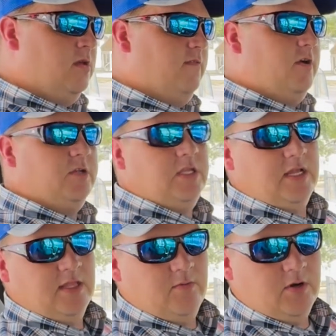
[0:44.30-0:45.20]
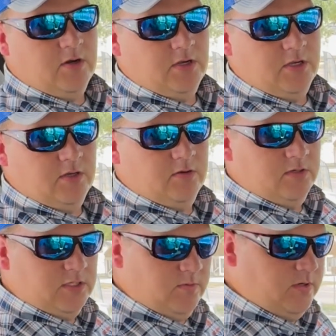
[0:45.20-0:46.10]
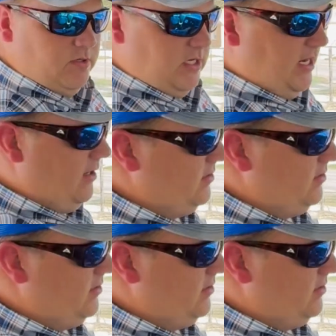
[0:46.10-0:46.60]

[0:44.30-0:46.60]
First thing that we're going to do is we're going to check our